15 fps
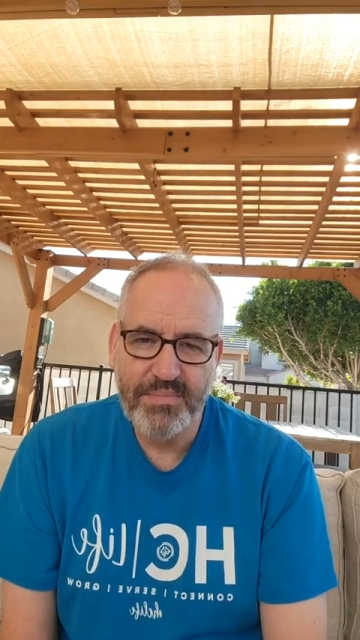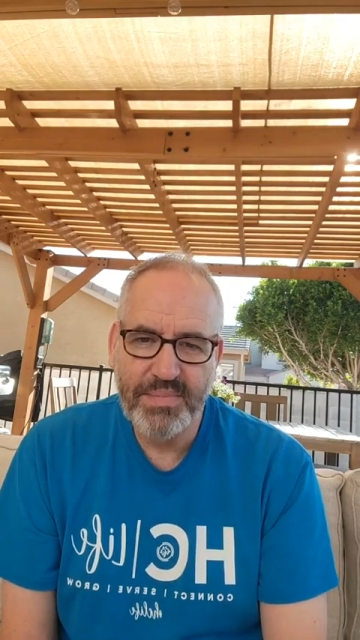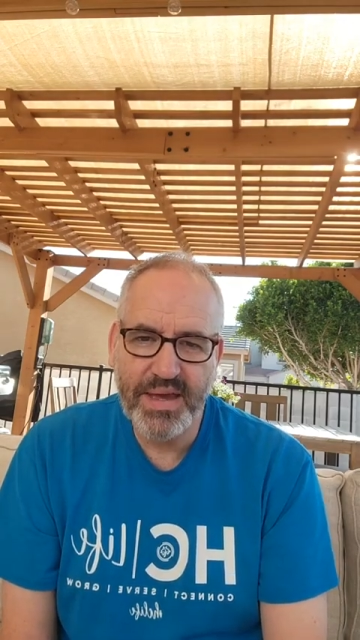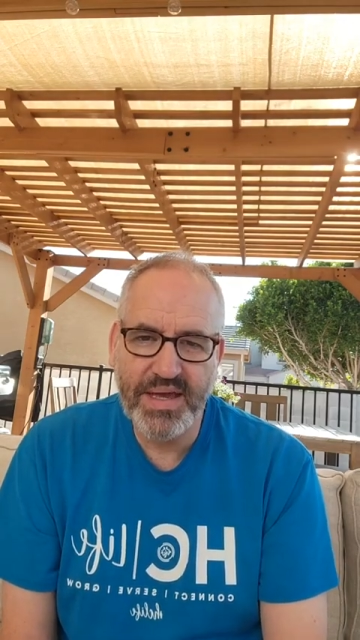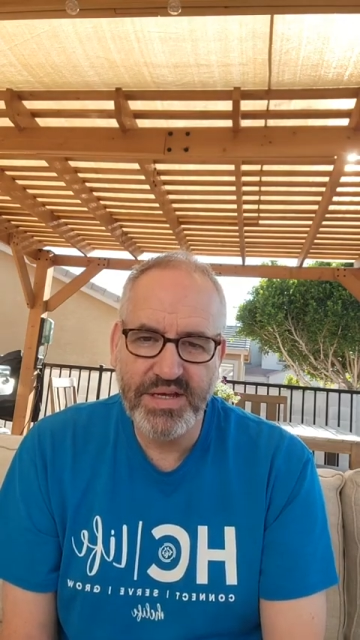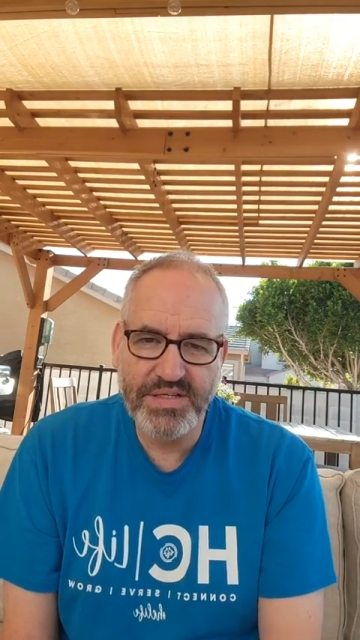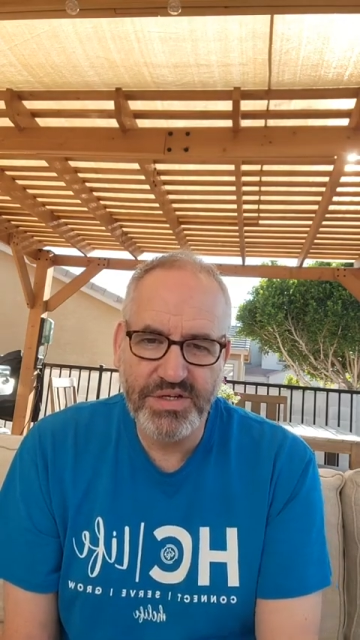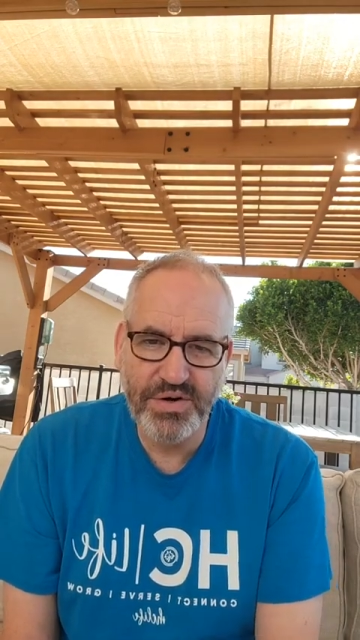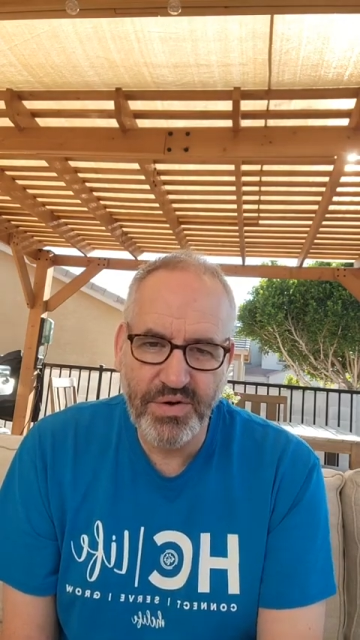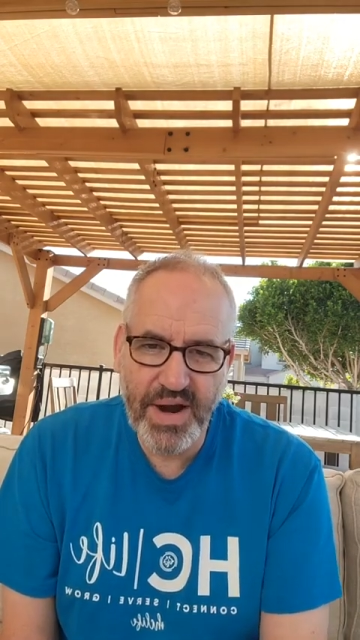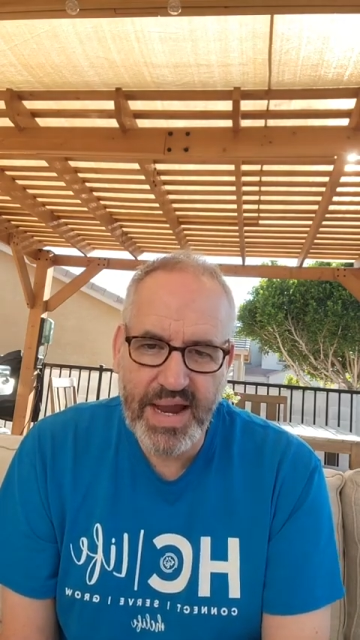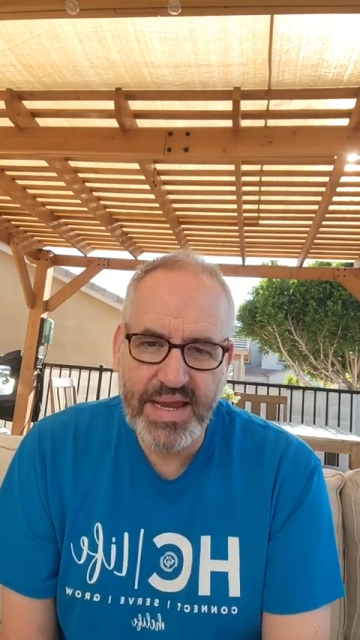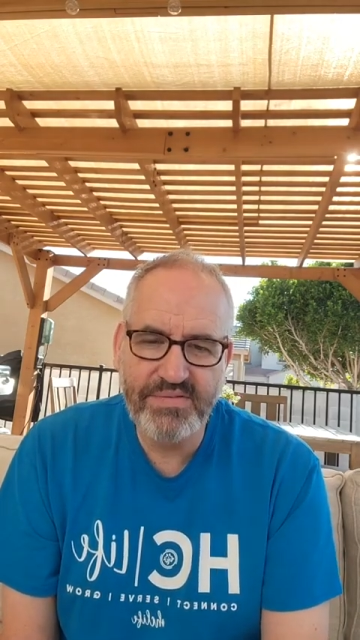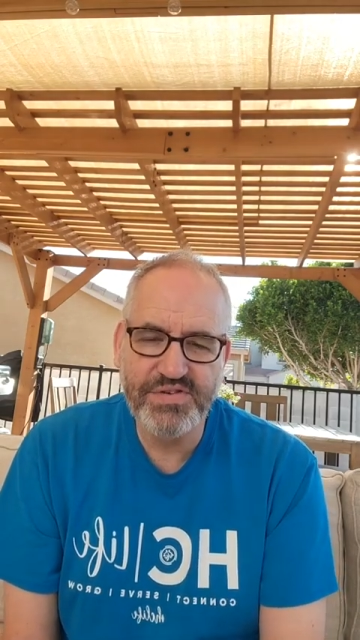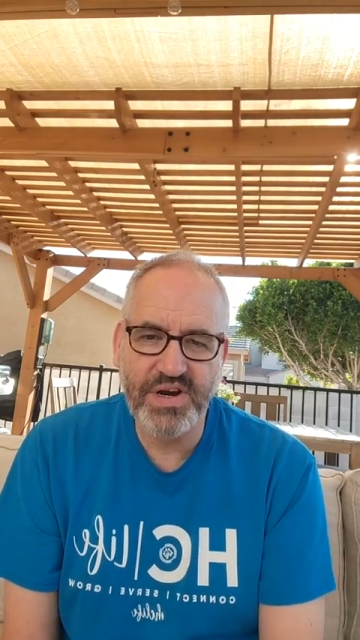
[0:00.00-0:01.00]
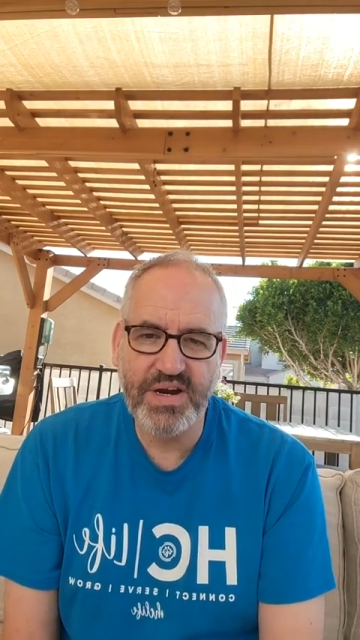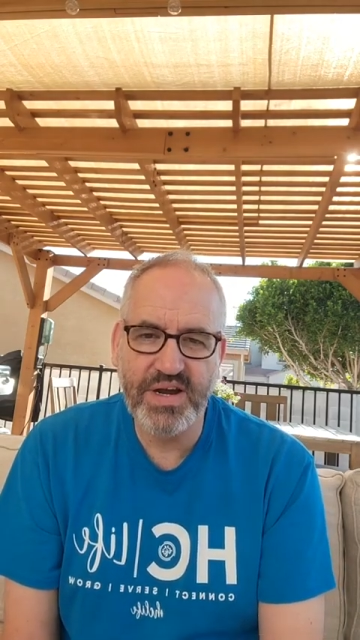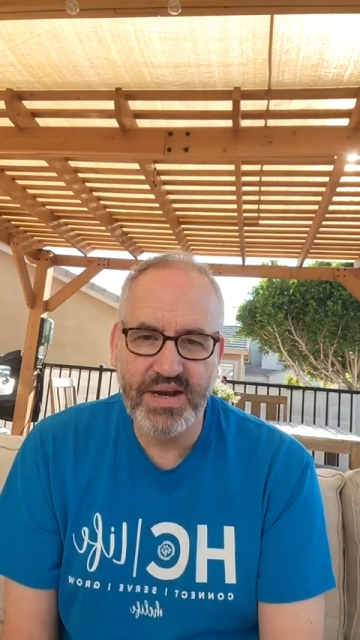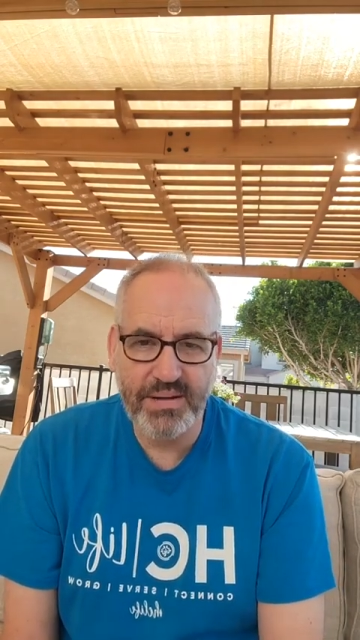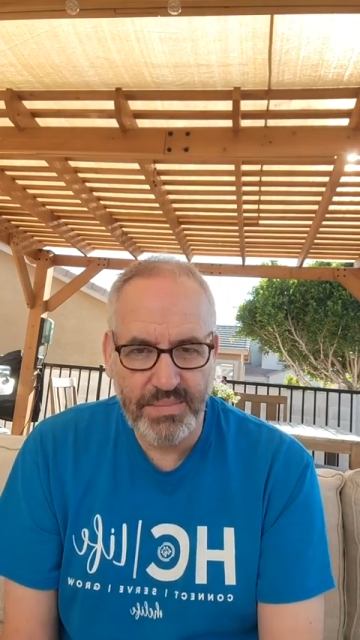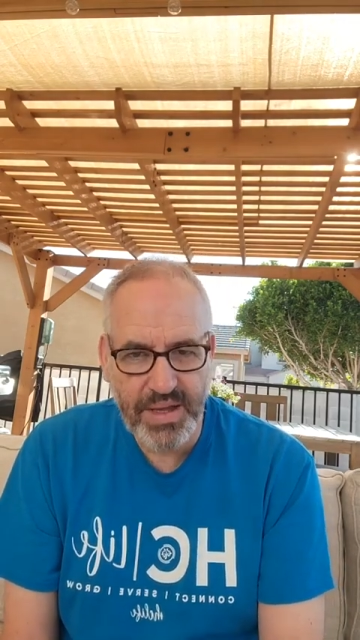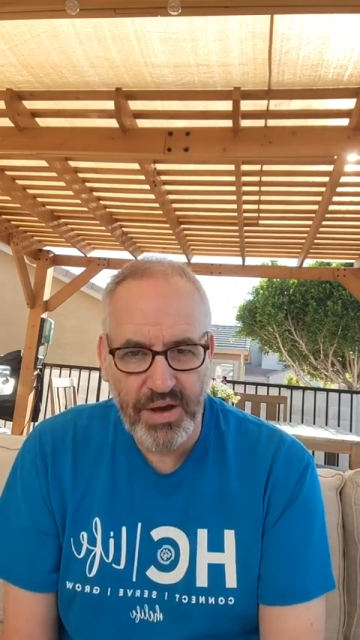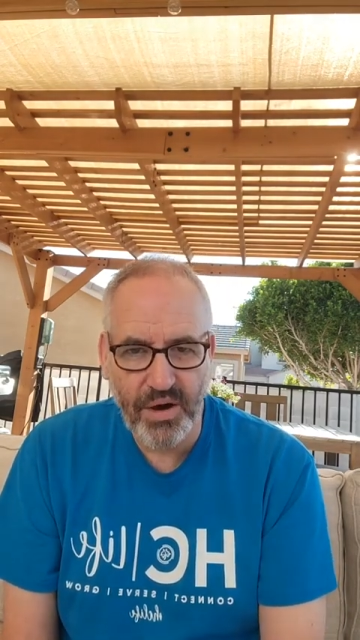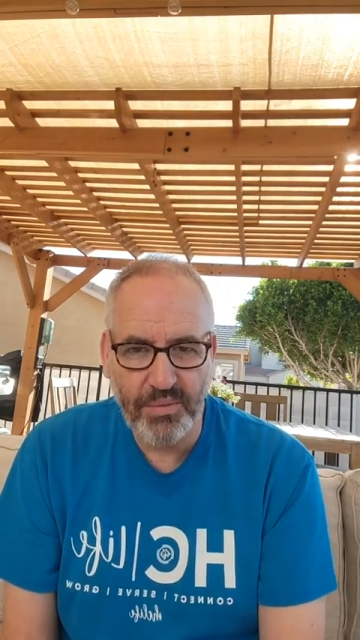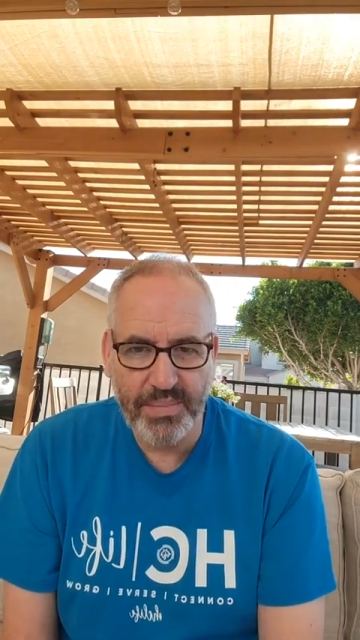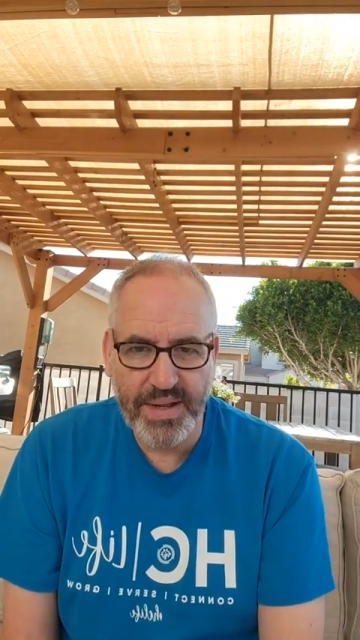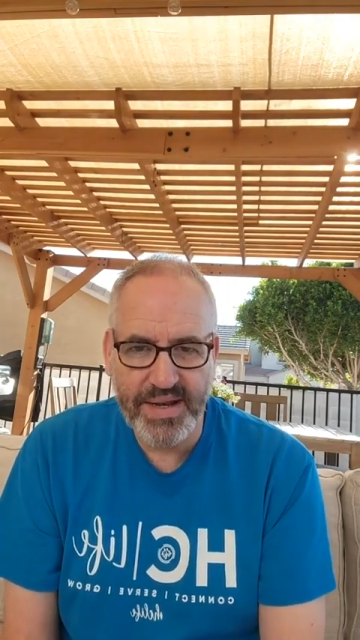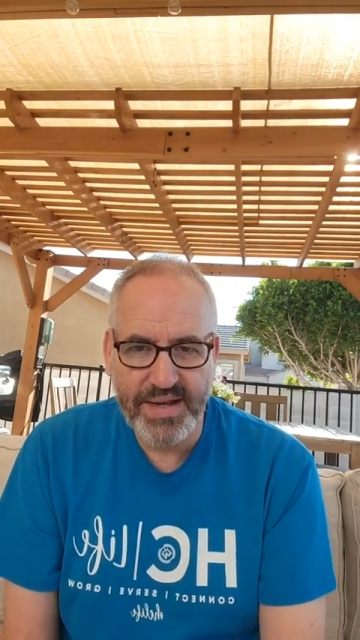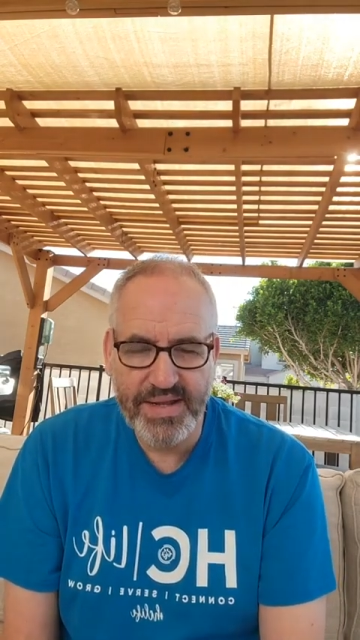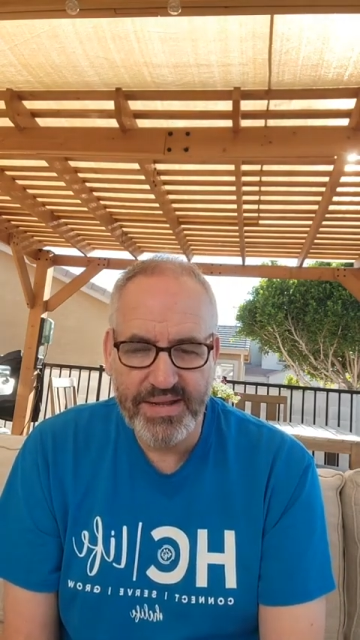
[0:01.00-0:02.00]
because graves are going to be
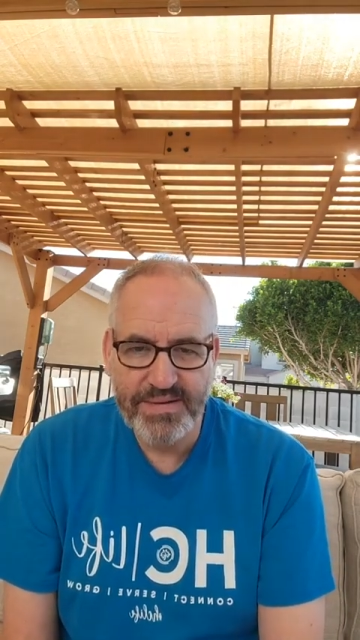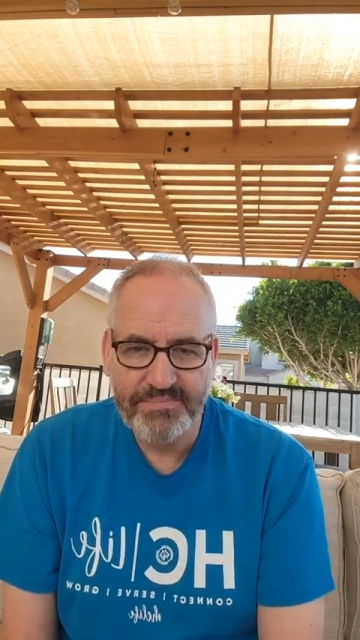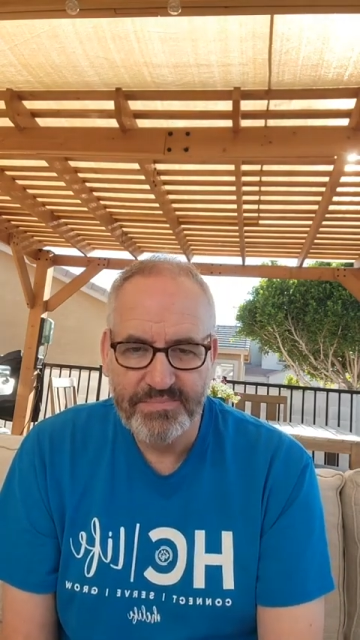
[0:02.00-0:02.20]
opened.